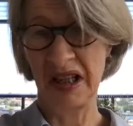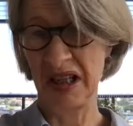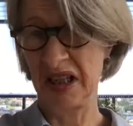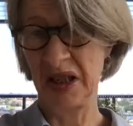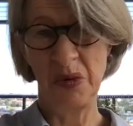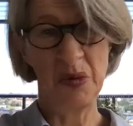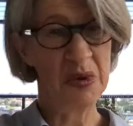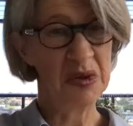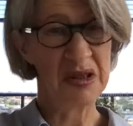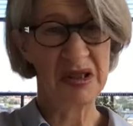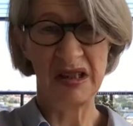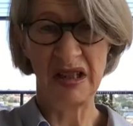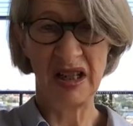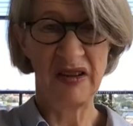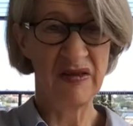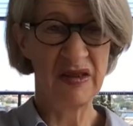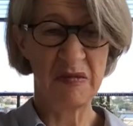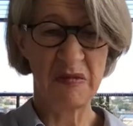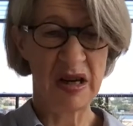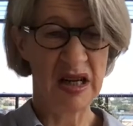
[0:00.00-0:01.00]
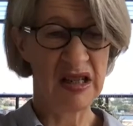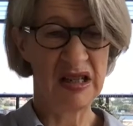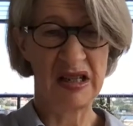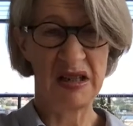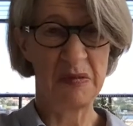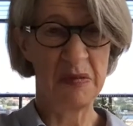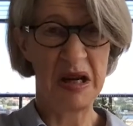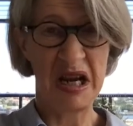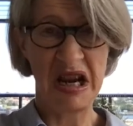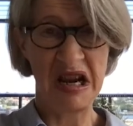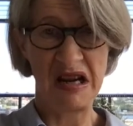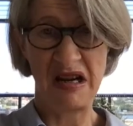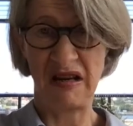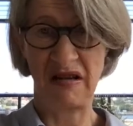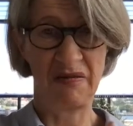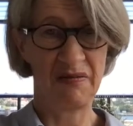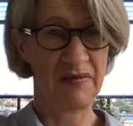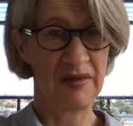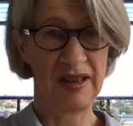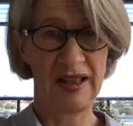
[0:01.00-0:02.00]
he wasn't even meant to be.
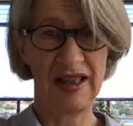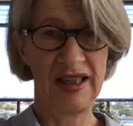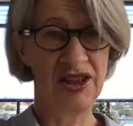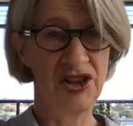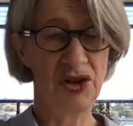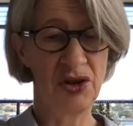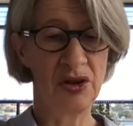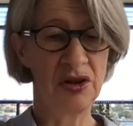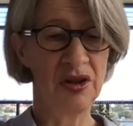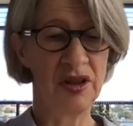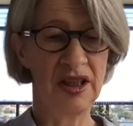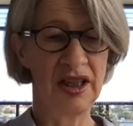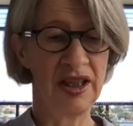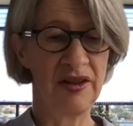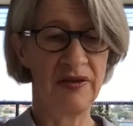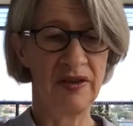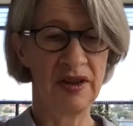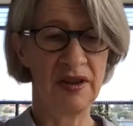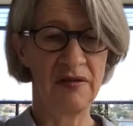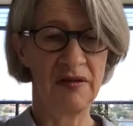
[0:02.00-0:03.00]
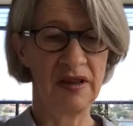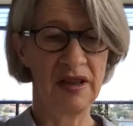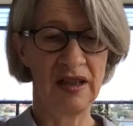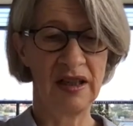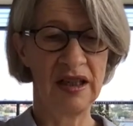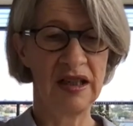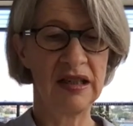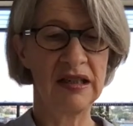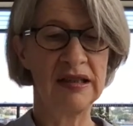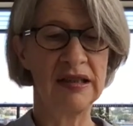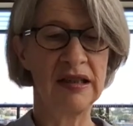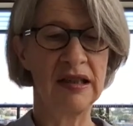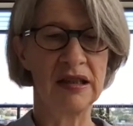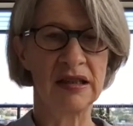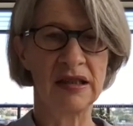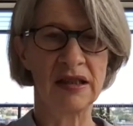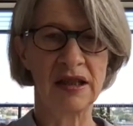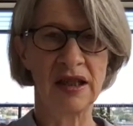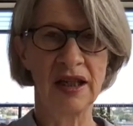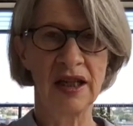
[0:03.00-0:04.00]
He shouldn't even
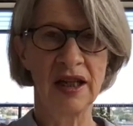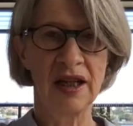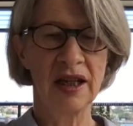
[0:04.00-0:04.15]
exist.